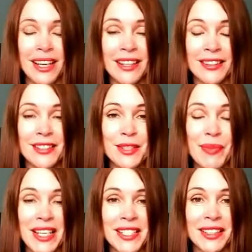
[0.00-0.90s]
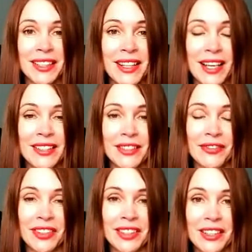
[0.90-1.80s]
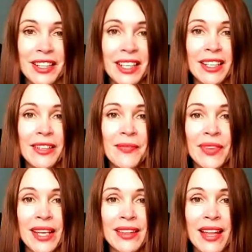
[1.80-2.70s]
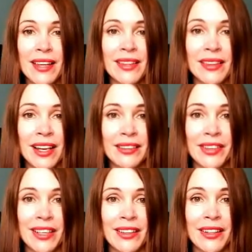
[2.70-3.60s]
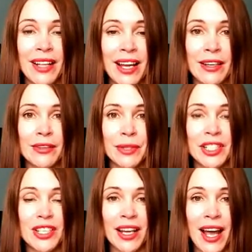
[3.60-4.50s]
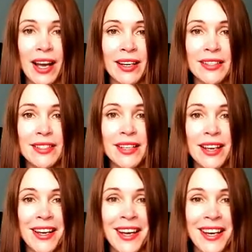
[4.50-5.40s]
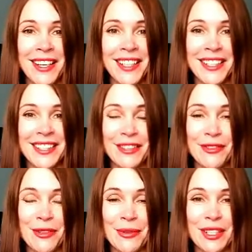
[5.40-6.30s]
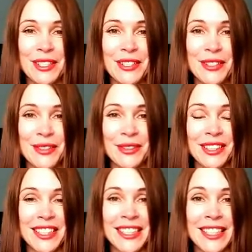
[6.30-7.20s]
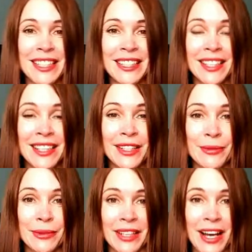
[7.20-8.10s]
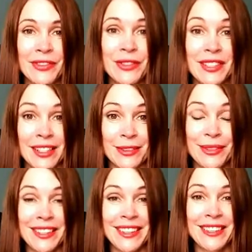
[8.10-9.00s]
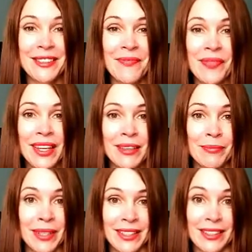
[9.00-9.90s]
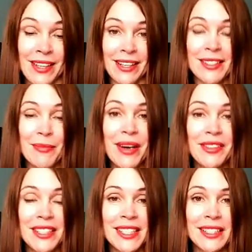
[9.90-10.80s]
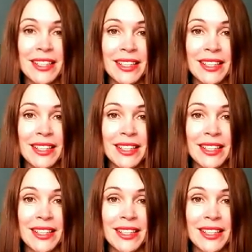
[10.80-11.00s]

And this is basically that difficult thing that the Latvian language has. And if you want to learn it, you will have to deal with it. But that's about it.